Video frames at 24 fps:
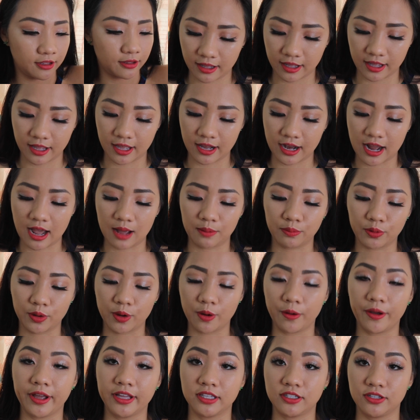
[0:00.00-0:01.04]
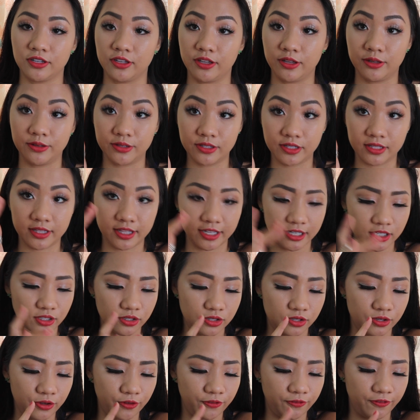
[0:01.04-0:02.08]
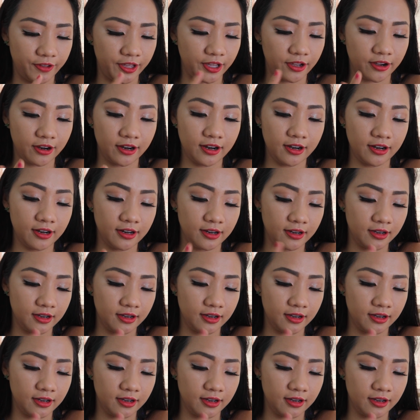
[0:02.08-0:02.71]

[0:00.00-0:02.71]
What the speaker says: and I'm going to use this 2 finger.